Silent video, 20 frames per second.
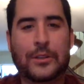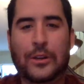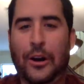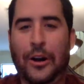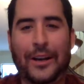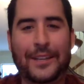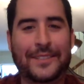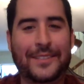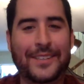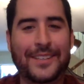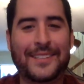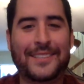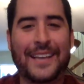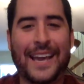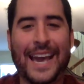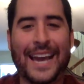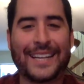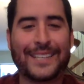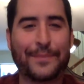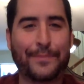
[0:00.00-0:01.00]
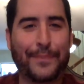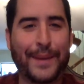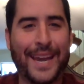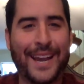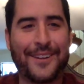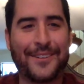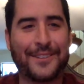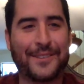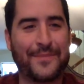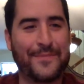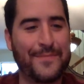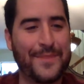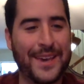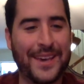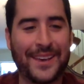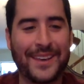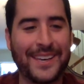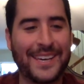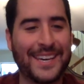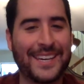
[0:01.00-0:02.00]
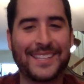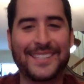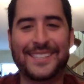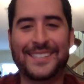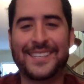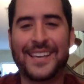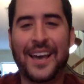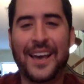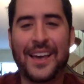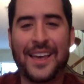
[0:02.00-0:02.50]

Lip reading: Costed taxpayers millions,